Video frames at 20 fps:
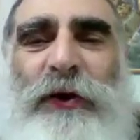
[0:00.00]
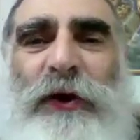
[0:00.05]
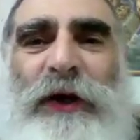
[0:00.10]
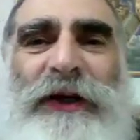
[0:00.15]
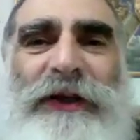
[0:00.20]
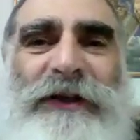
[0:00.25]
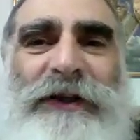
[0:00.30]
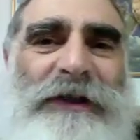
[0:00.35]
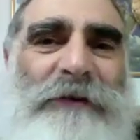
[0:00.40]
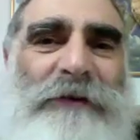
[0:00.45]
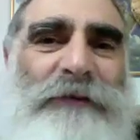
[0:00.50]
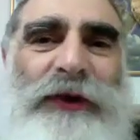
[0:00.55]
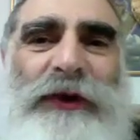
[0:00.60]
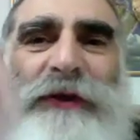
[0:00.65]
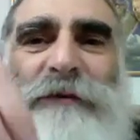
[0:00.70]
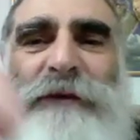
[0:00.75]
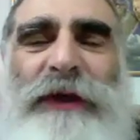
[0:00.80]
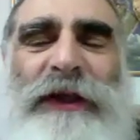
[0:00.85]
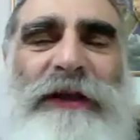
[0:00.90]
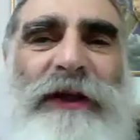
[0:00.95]
coins and
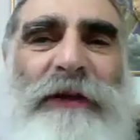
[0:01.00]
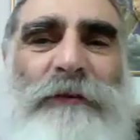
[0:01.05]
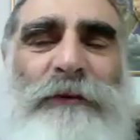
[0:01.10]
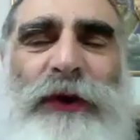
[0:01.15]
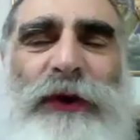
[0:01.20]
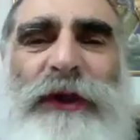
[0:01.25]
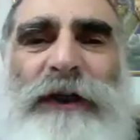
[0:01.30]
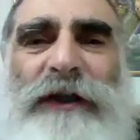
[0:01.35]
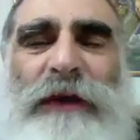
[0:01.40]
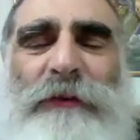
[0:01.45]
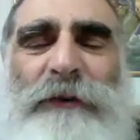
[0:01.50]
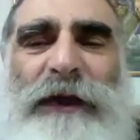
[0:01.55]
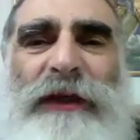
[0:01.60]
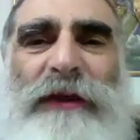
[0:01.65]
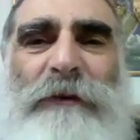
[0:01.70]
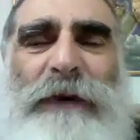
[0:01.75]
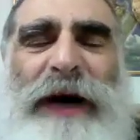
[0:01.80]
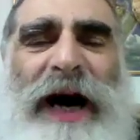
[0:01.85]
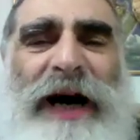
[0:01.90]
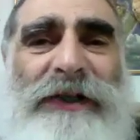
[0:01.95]
putting them
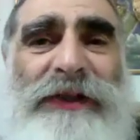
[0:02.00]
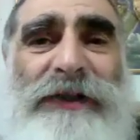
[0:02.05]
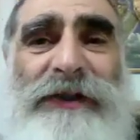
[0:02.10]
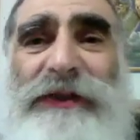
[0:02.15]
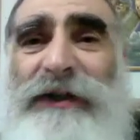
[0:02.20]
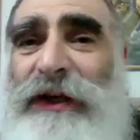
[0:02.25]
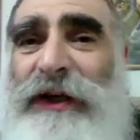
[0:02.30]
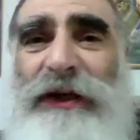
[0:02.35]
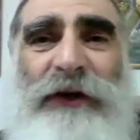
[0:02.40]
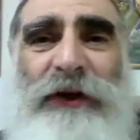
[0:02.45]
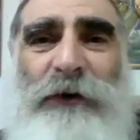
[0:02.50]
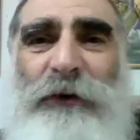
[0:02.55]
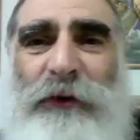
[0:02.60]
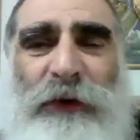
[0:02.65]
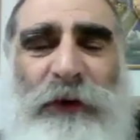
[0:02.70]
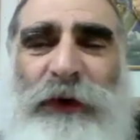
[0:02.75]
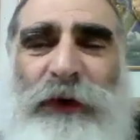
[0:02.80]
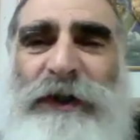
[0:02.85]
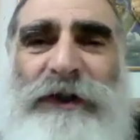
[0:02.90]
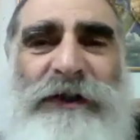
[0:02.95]
in the box?
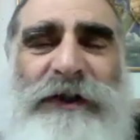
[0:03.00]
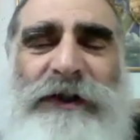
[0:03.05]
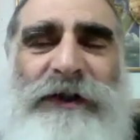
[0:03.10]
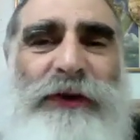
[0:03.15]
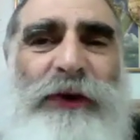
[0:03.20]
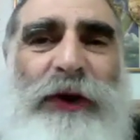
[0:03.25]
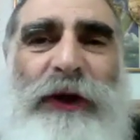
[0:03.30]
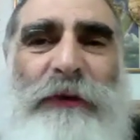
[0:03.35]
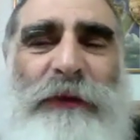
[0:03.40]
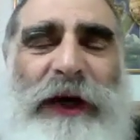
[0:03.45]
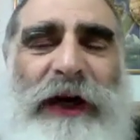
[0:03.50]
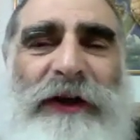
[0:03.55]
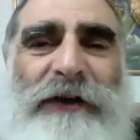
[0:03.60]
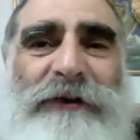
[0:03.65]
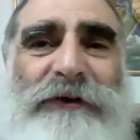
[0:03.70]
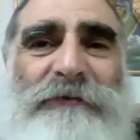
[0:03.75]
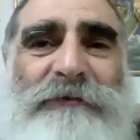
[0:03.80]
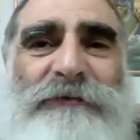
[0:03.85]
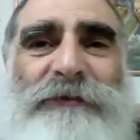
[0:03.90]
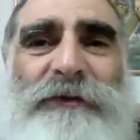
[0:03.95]
What's this all
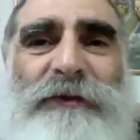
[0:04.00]
about?"